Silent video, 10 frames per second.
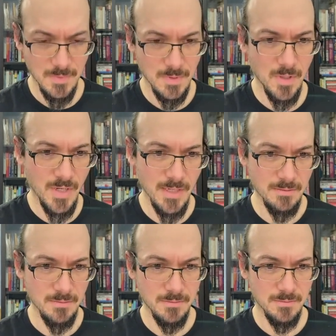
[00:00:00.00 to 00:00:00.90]
Okay.
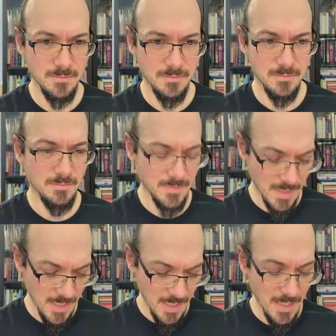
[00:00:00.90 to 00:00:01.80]

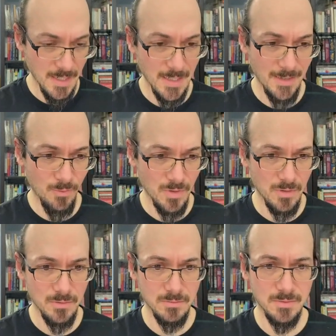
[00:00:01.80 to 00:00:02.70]
I
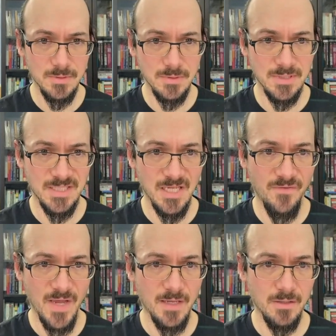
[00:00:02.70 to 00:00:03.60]
will see
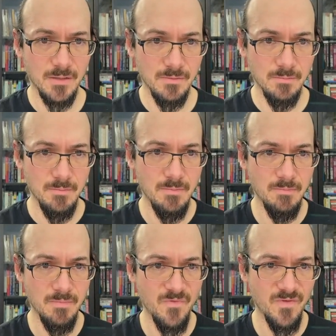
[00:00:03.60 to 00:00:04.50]
if I
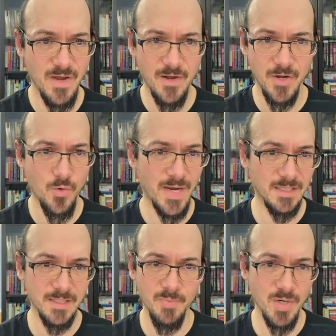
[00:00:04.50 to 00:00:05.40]
can very
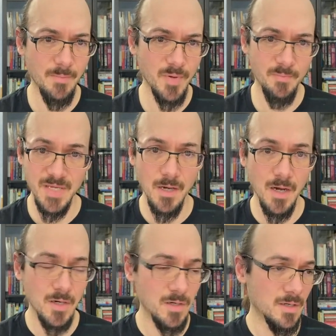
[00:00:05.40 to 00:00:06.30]
quickly put up a
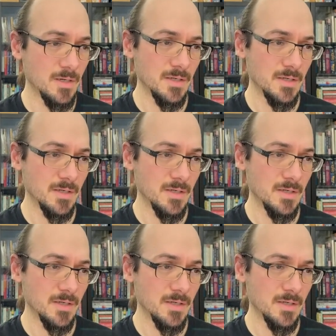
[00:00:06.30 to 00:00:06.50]
PR